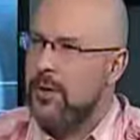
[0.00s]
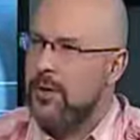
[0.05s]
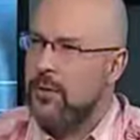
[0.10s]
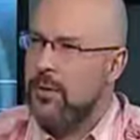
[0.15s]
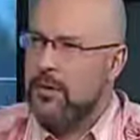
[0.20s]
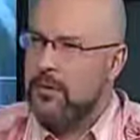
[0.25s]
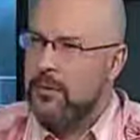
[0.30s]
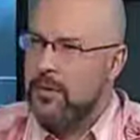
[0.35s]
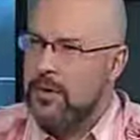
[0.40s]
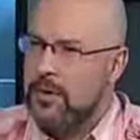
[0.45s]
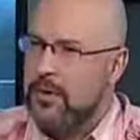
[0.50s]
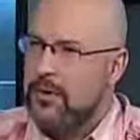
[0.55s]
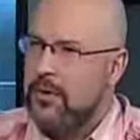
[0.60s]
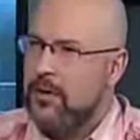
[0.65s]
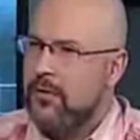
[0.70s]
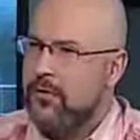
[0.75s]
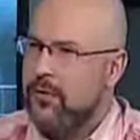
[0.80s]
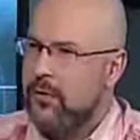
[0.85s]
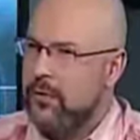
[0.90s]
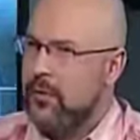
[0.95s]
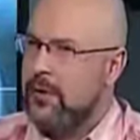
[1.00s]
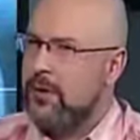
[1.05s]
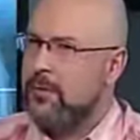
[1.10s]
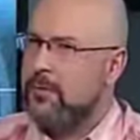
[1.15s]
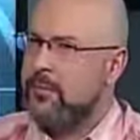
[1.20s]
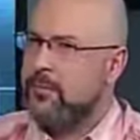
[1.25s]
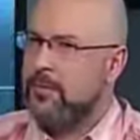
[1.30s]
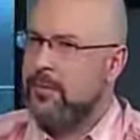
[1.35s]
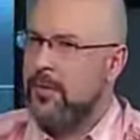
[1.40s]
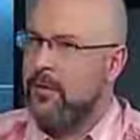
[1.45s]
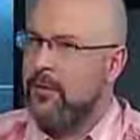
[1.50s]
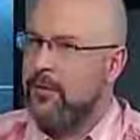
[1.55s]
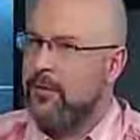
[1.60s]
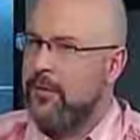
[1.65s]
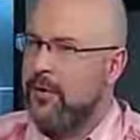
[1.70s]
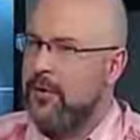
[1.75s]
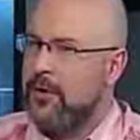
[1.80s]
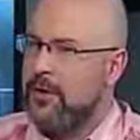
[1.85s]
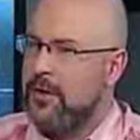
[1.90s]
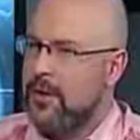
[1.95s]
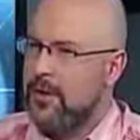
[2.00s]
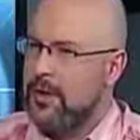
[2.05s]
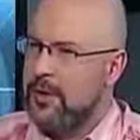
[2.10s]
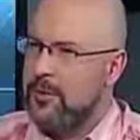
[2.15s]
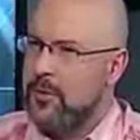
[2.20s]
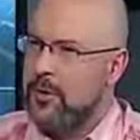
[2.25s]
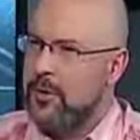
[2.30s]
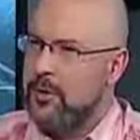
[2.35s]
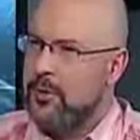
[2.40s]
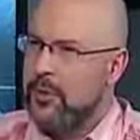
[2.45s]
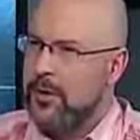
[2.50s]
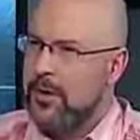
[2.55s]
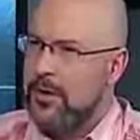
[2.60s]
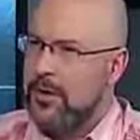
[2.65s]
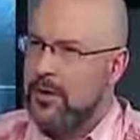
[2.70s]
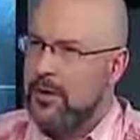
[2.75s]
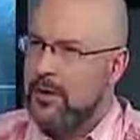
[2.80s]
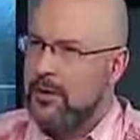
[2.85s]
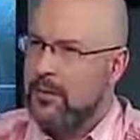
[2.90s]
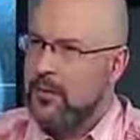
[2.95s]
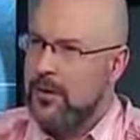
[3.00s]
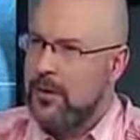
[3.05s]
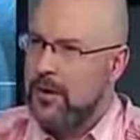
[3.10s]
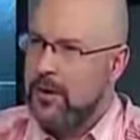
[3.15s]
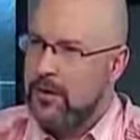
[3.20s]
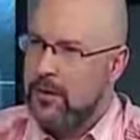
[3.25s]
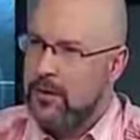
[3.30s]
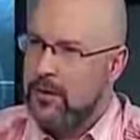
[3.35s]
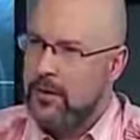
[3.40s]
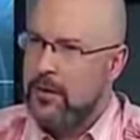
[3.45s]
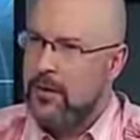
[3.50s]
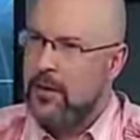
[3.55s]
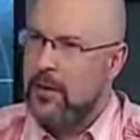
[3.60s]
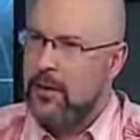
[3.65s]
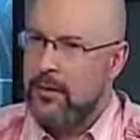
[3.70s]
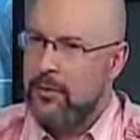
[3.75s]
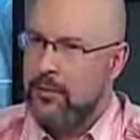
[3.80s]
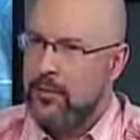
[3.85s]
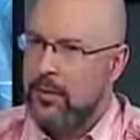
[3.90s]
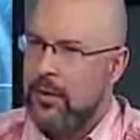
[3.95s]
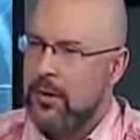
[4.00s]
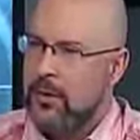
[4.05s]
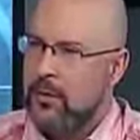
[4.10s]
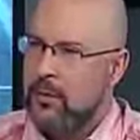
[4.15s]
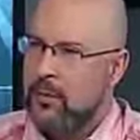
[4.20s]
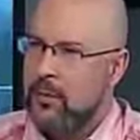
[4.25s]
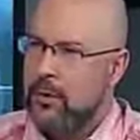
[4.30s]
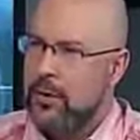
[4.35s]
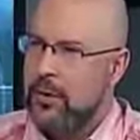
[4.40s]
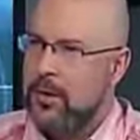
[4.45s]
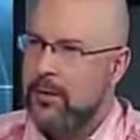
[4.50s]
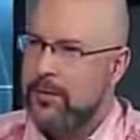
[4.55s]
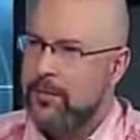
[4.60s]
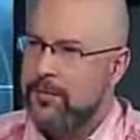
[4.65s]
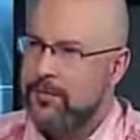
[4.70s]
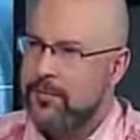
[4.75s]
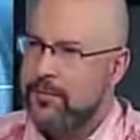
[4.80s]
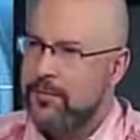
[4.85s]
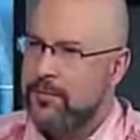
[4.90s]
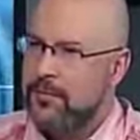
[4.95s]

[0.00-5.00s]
So it was your first experience to be at the real war.